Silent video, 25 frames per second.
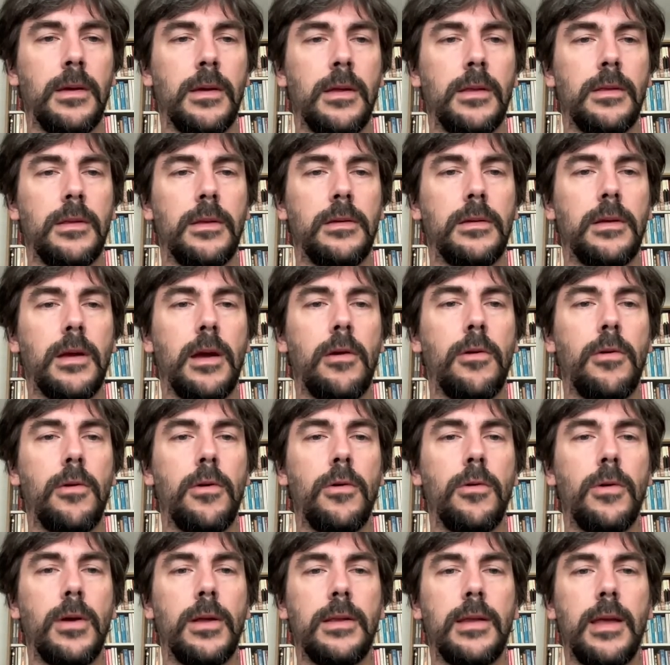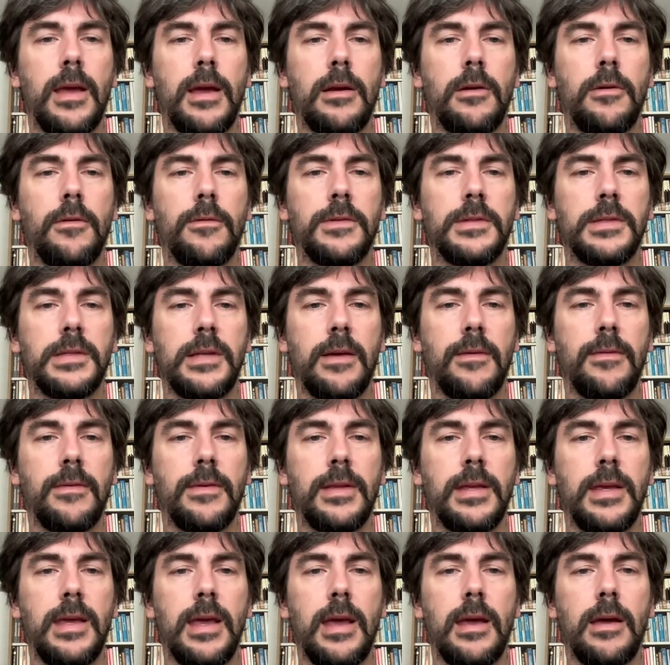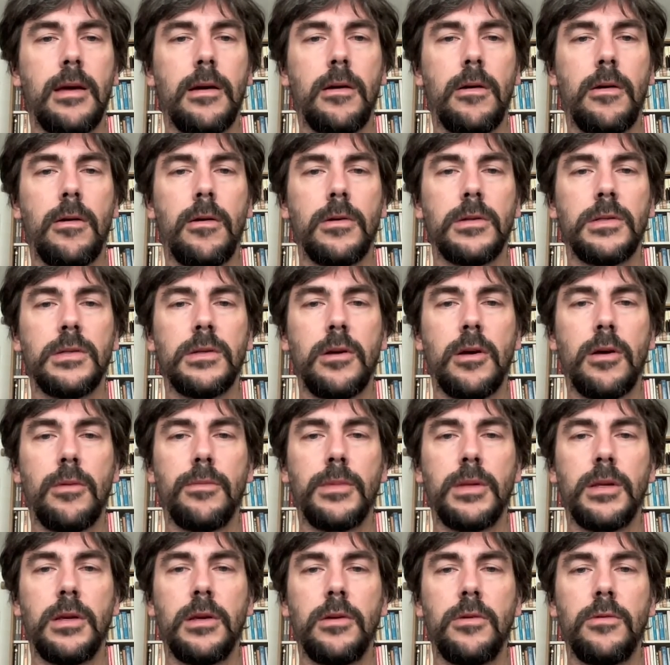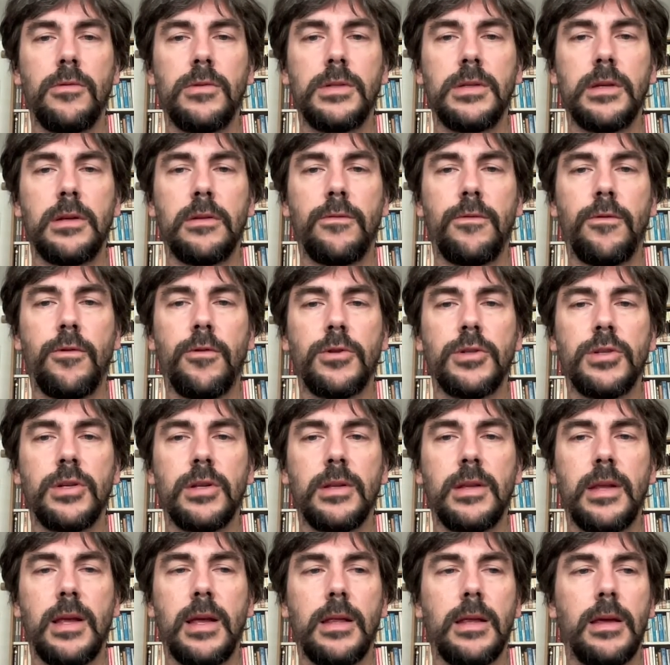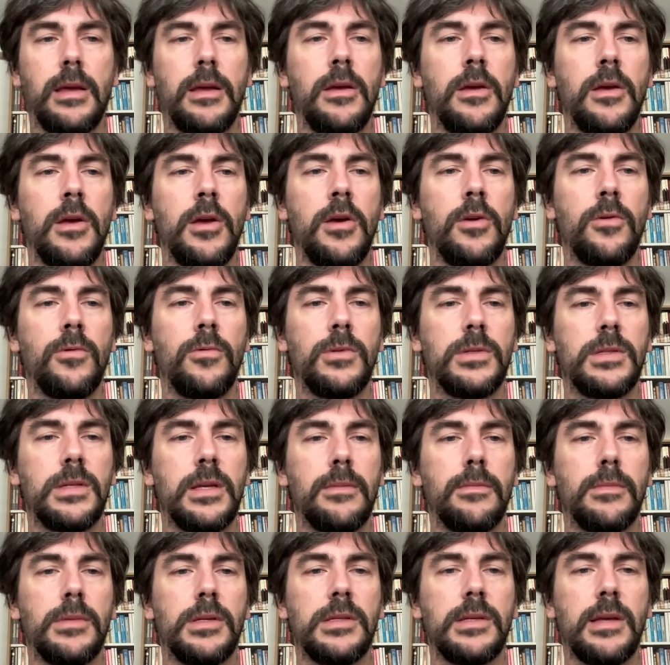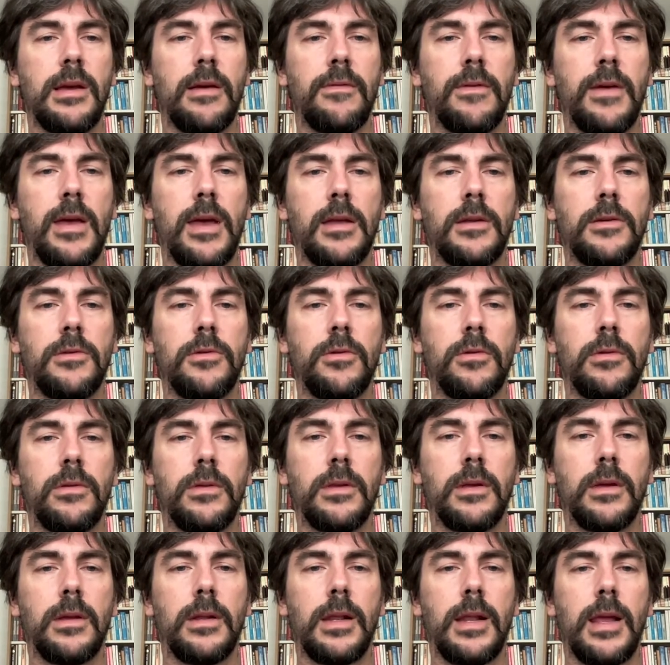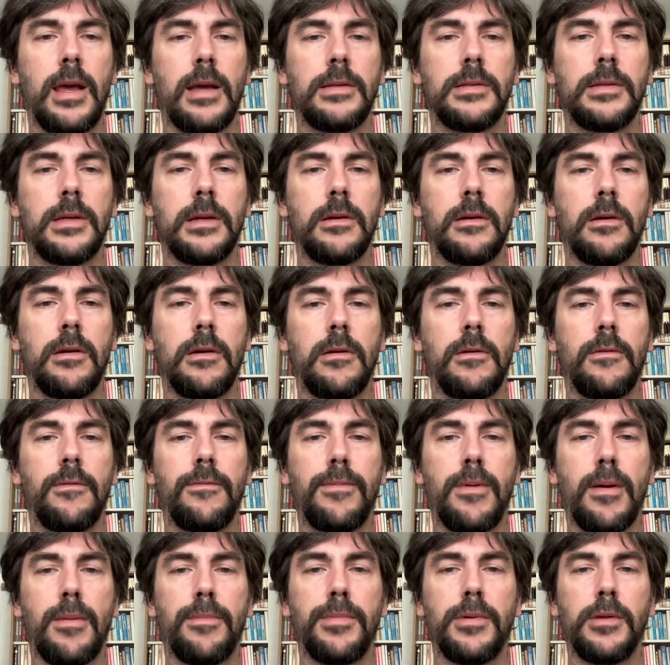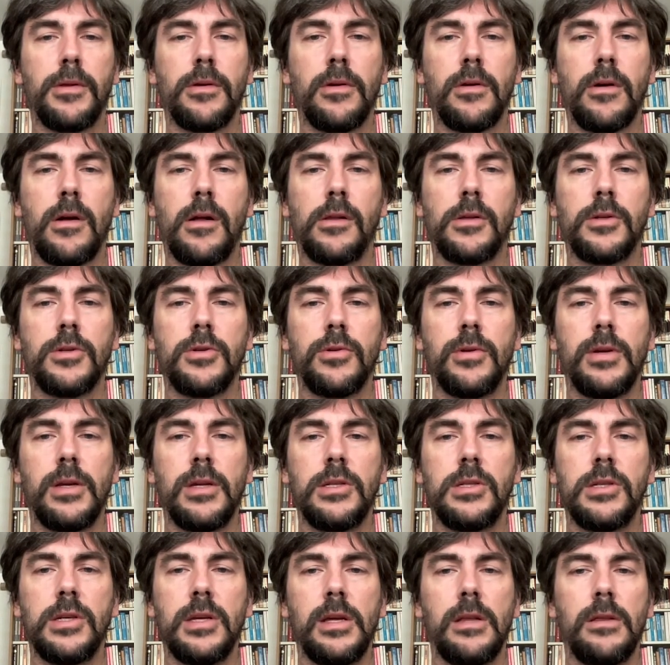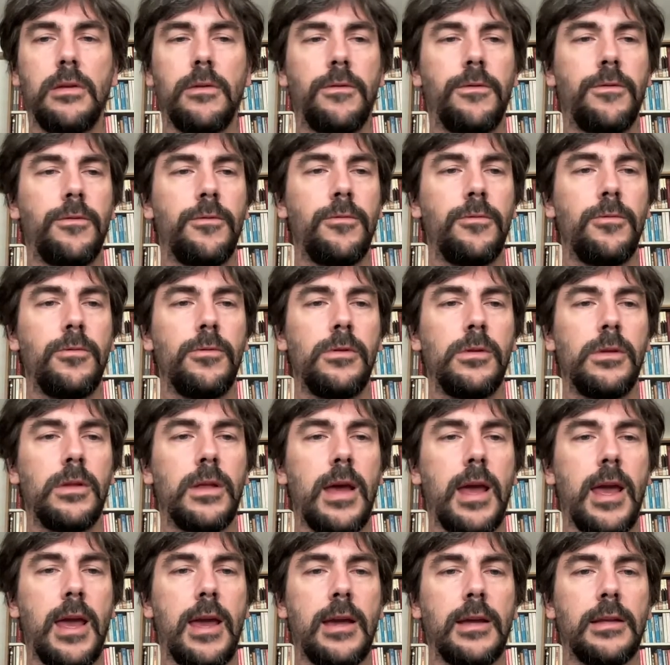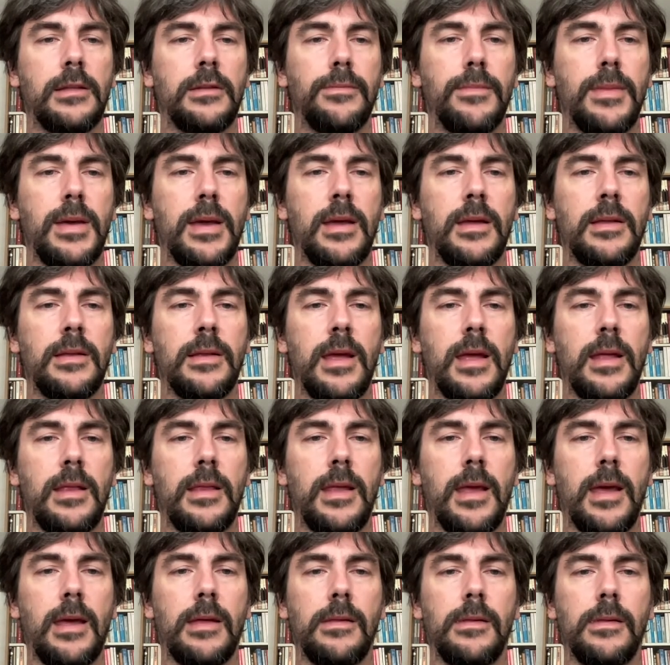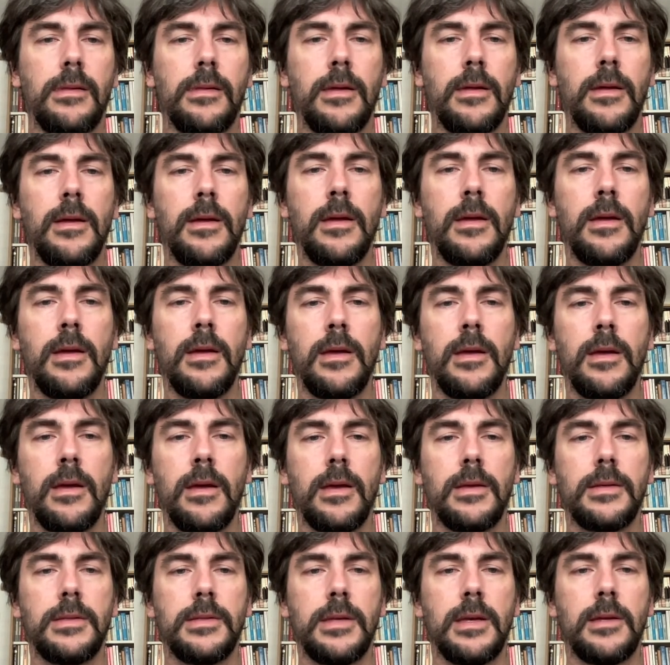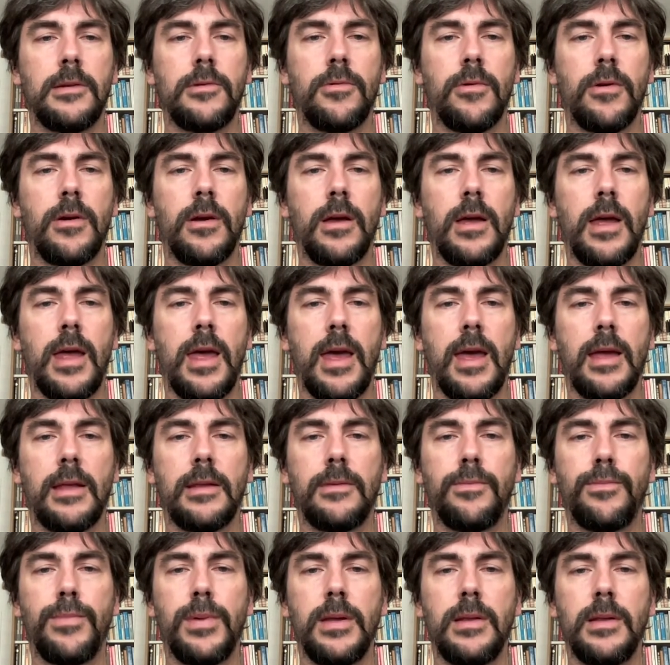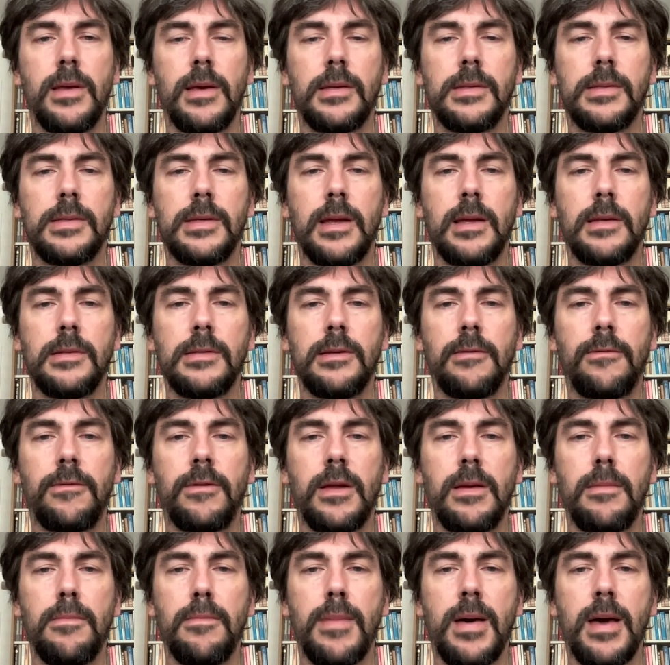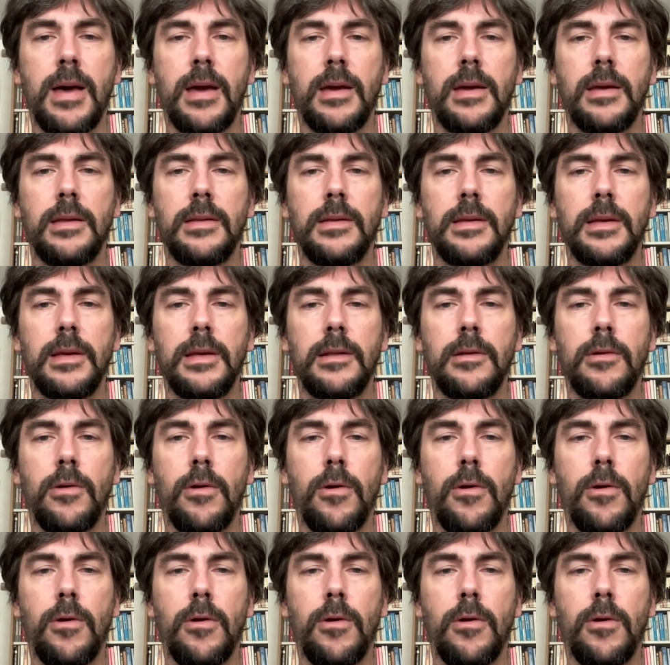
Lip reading: The tarot, a deck of 78 cards commonly used in fortune telling, whose symbols have entered the lexicon of popular culture, e.g., the Fool, the Hanged Man, Death, etc., had been extensively mined in